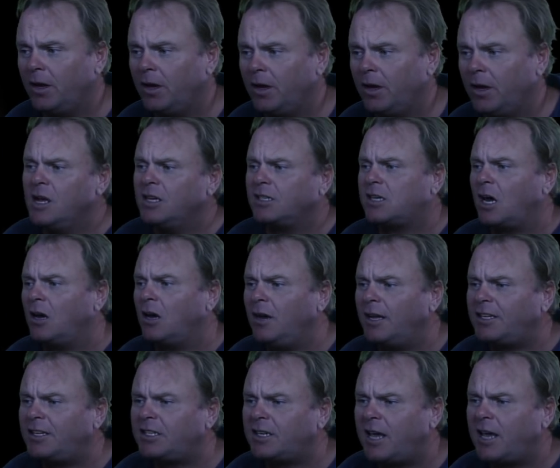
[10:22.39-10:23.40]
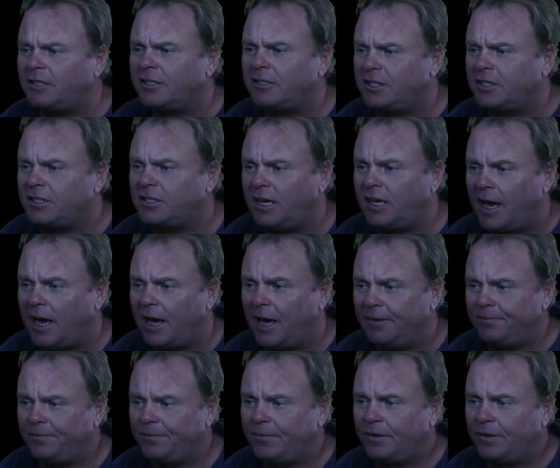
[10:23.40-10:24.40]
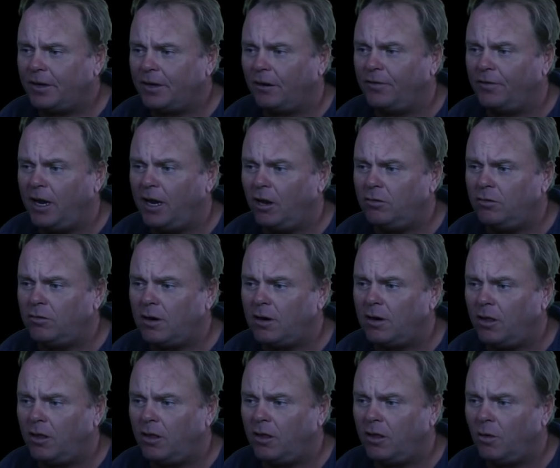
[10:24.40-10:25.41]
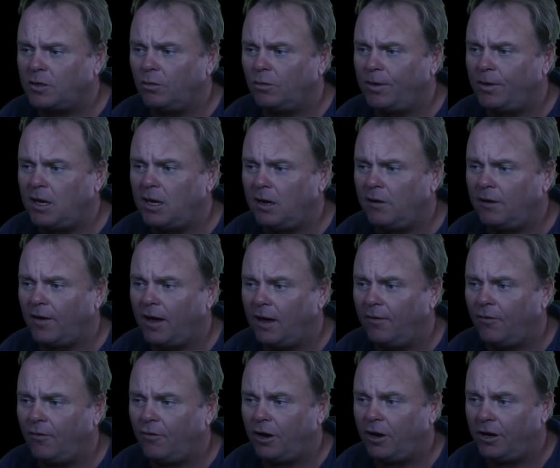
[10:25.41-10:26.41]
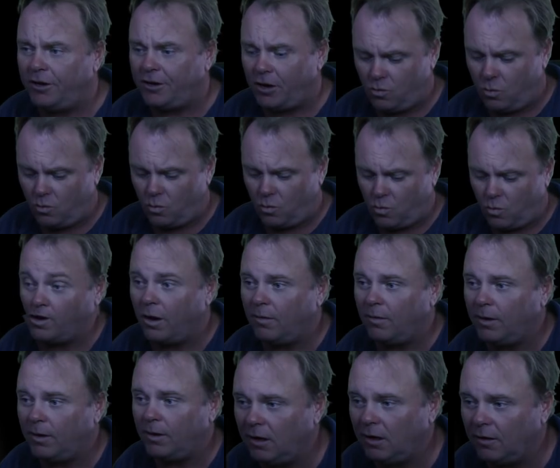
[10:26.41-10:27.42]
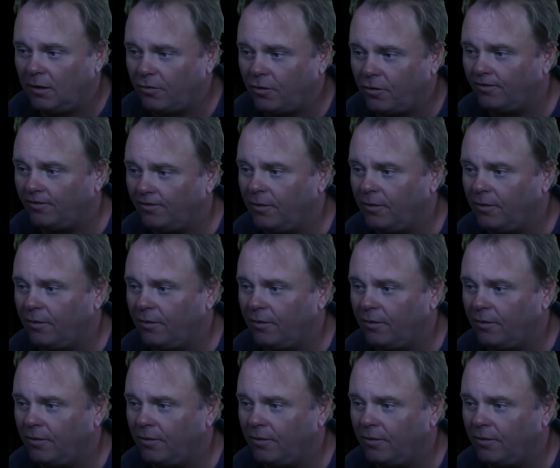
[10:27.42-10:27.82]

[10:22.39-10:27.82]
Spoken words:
So let's get into the TA of Neo. Otherwise, we'll be here forever, and I don't want to be here forever.